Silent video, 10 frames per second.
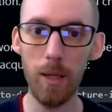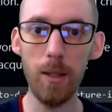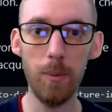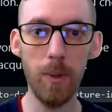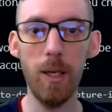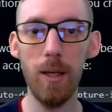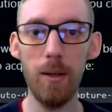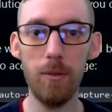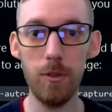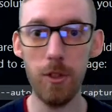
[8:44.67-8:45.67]
now that we
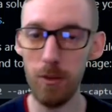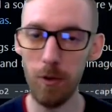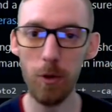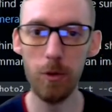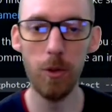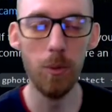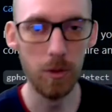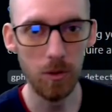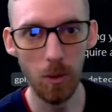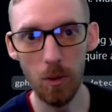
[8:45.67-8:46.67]
have GPHOTO 2
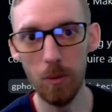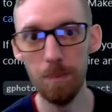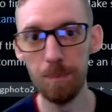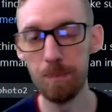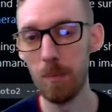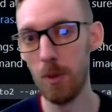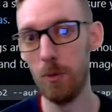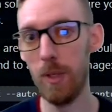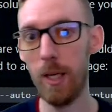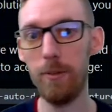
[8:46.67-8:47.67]
installed,
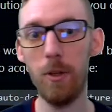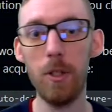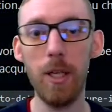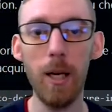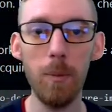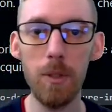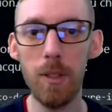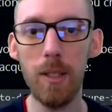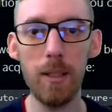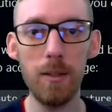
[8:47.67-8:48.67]
we have our camera
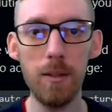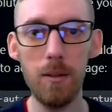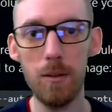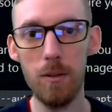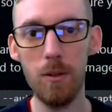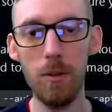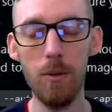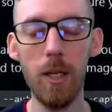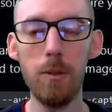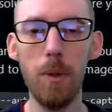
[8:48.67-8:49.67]
connected to the
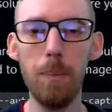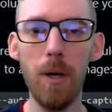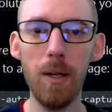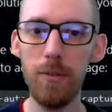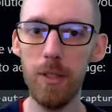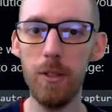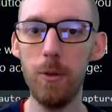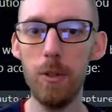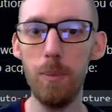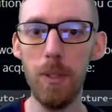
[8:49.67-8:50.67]
Raspberry Pi via
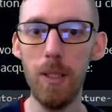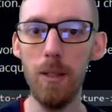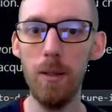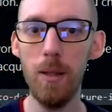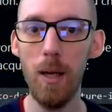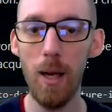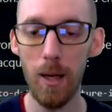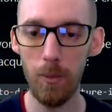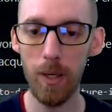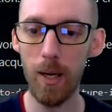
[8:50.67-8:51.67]
USB.
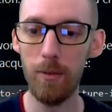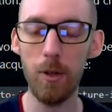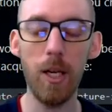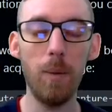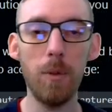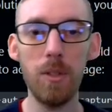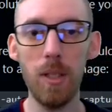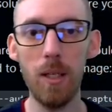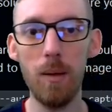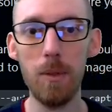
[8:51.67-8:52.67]
We have our camera
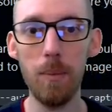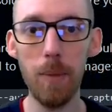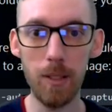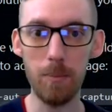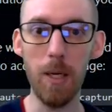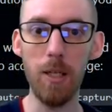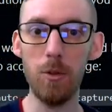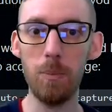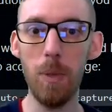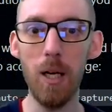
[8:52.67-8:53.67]
set up to be as
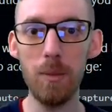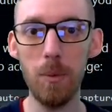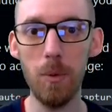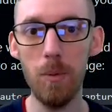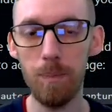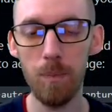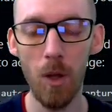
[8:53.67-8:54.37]
manual as possible.